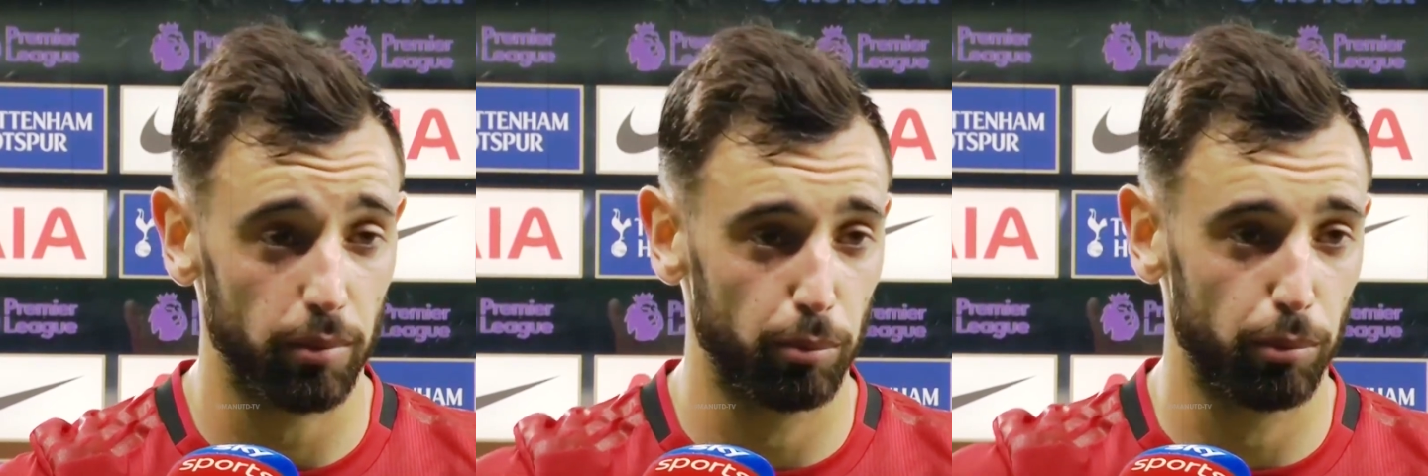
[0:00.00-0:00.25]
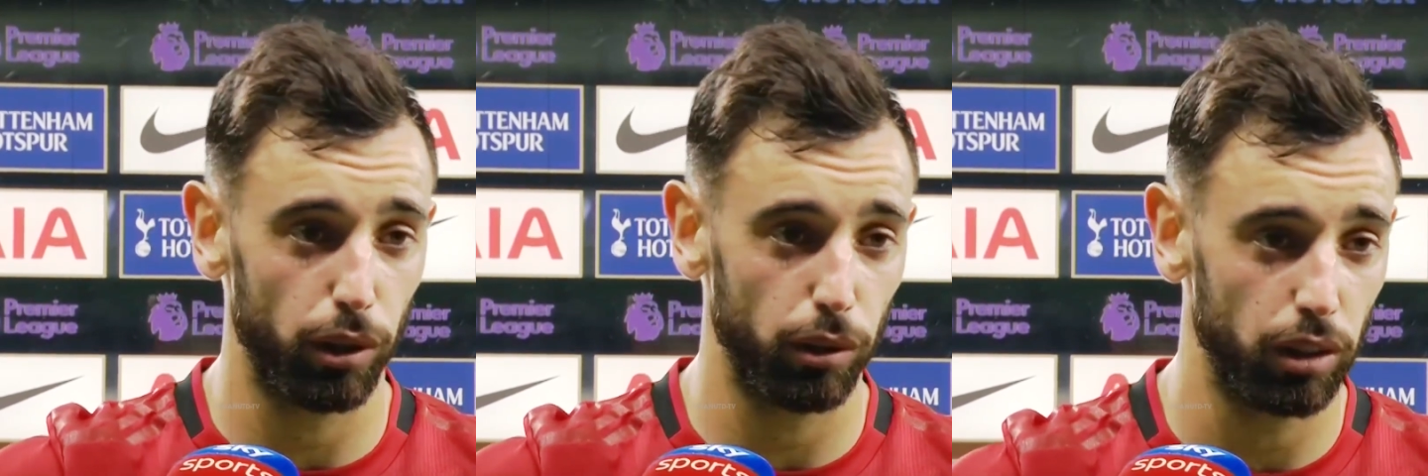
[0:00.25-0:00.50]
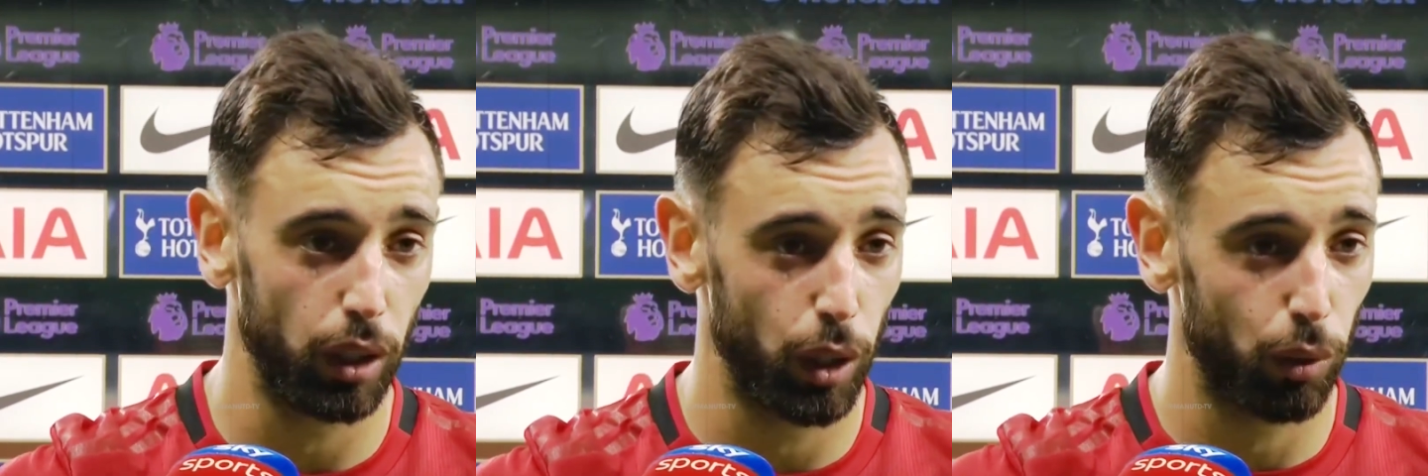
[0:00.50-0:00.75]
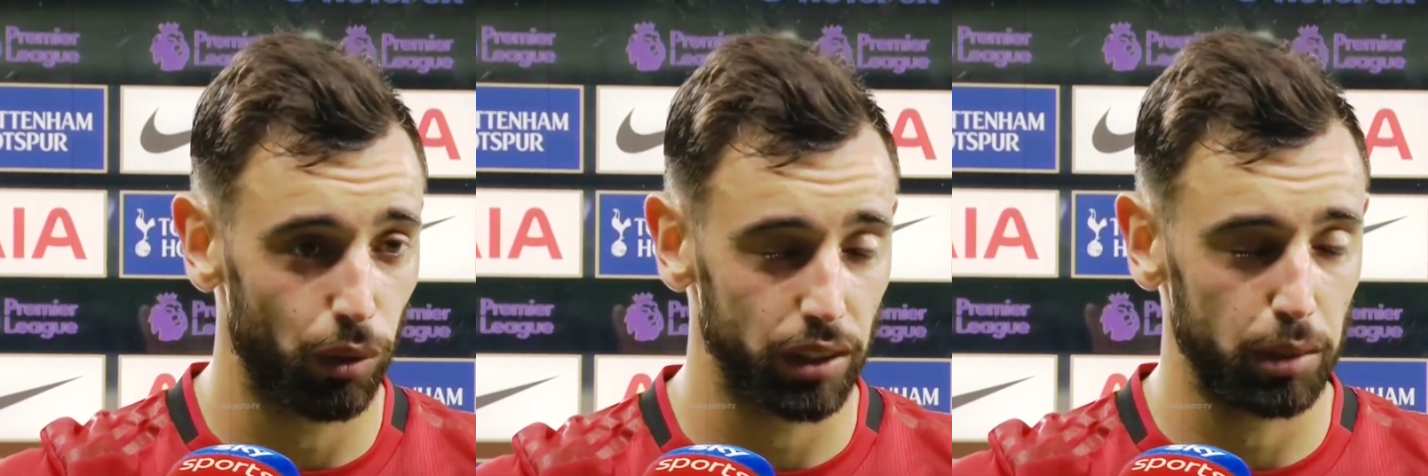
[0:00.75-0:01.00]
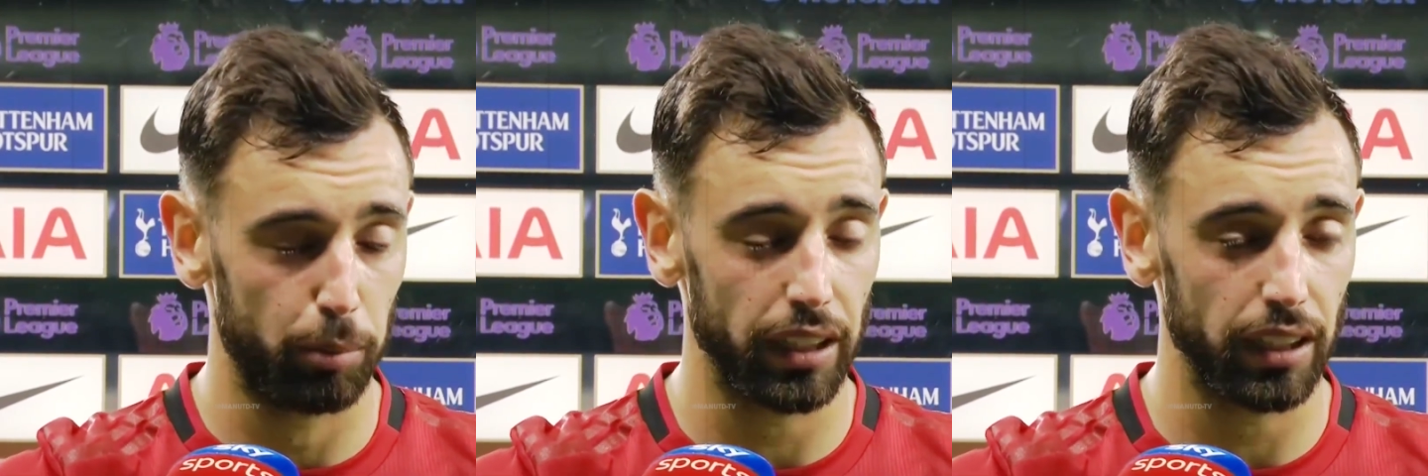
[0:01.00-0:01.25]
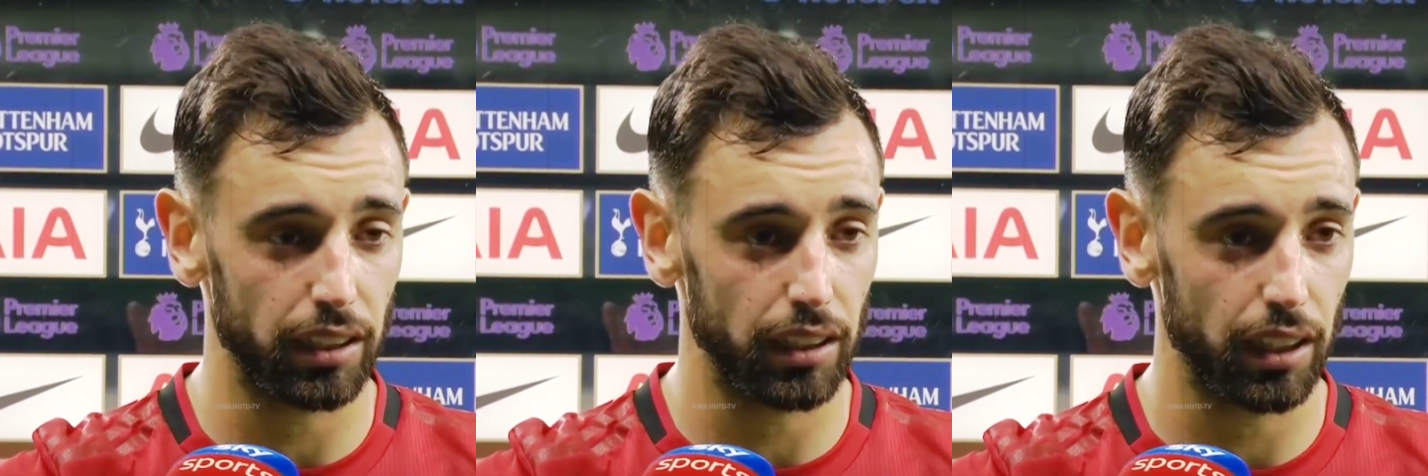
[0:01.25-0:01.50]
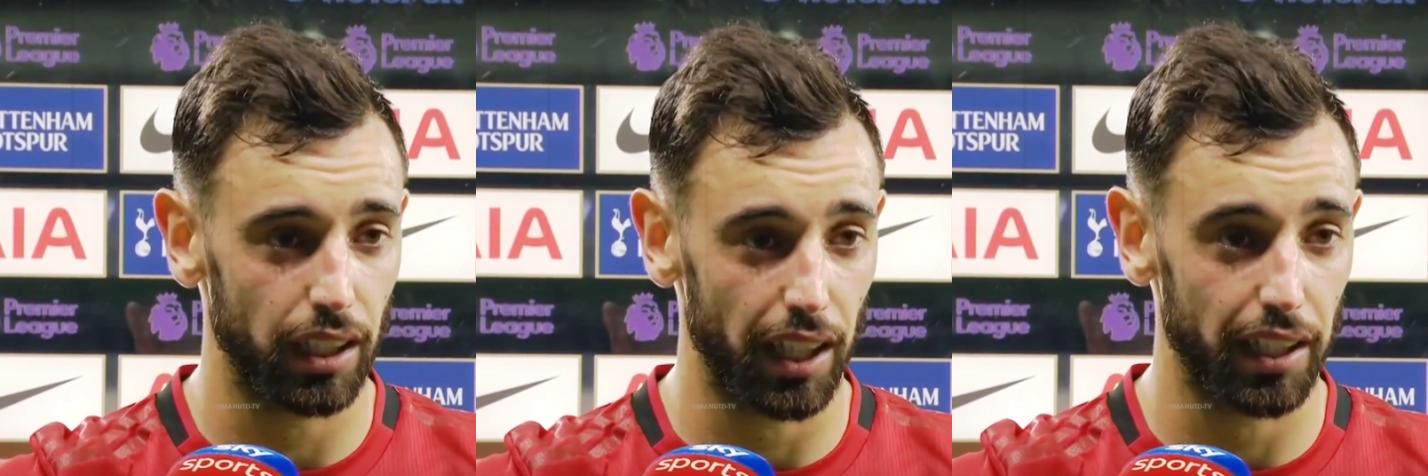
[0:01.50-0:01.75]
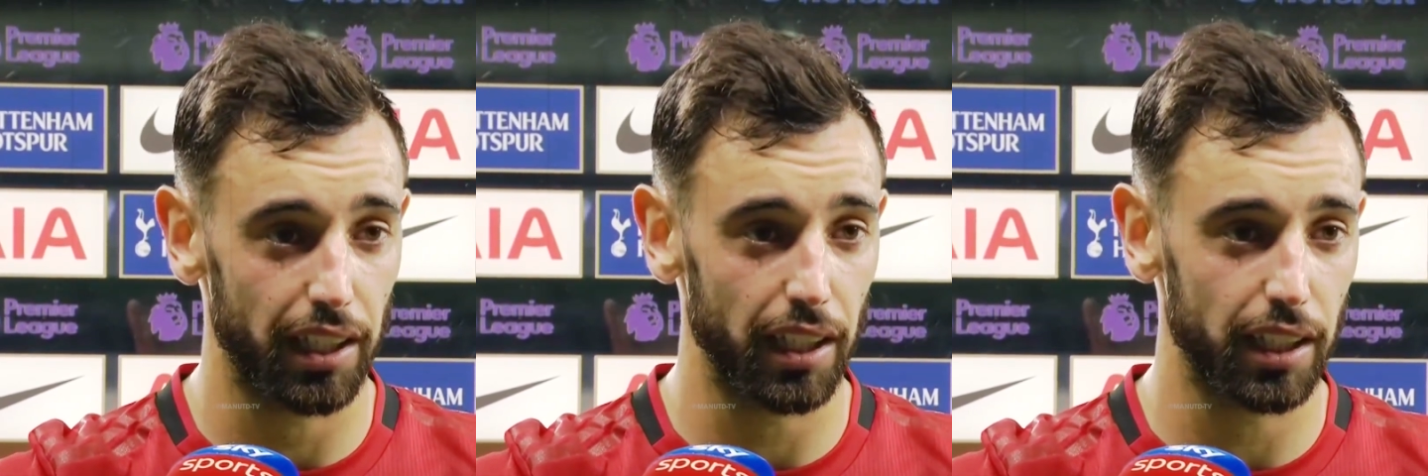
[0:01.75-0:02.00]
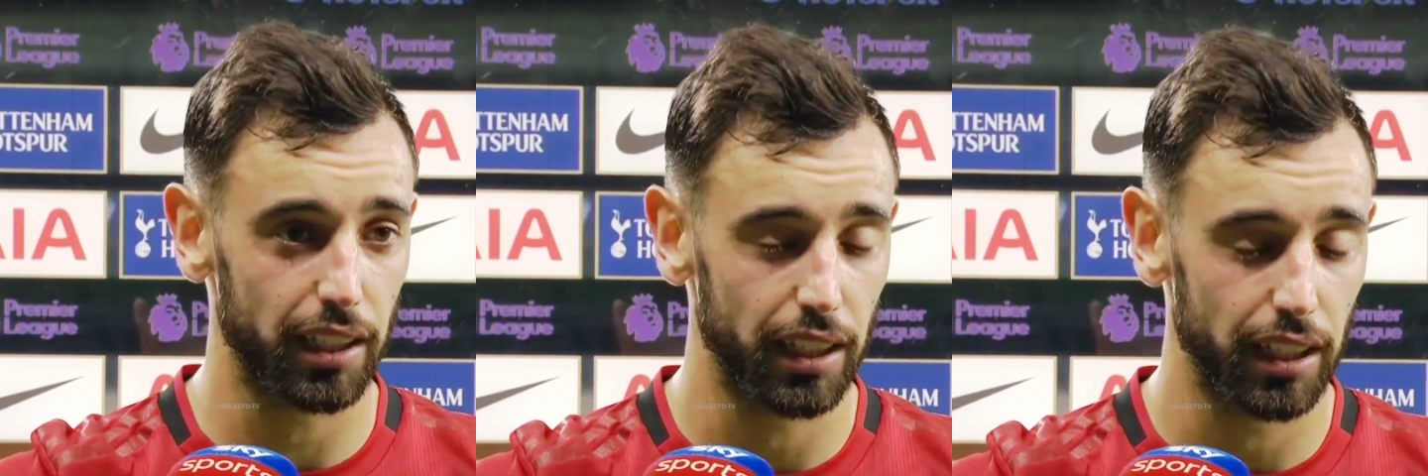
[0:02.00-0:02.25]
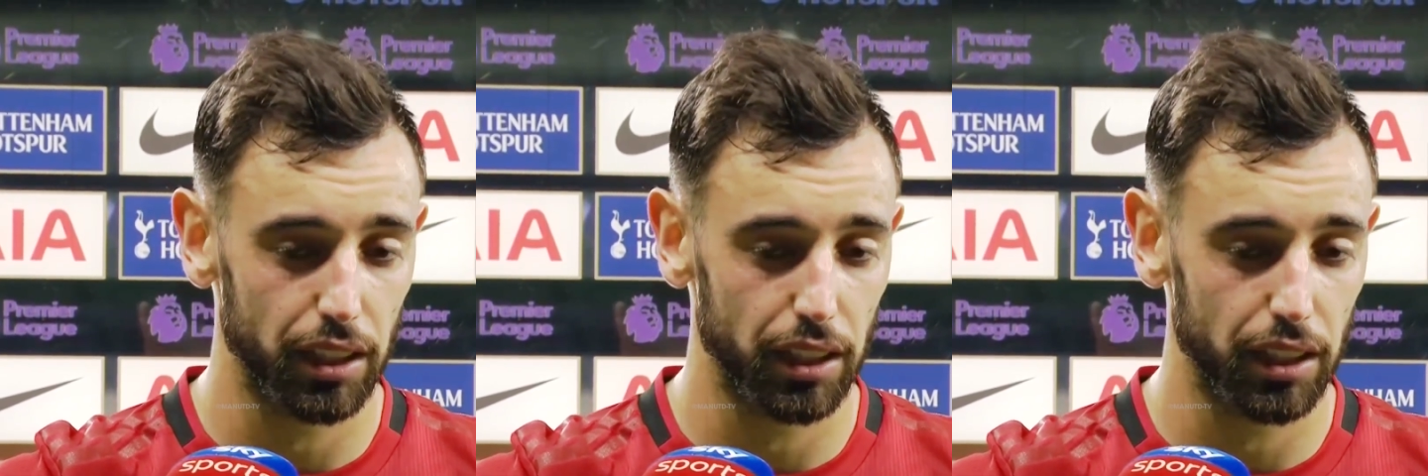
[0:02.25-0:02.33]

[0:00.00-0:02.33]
Paul won the penalty, I kick,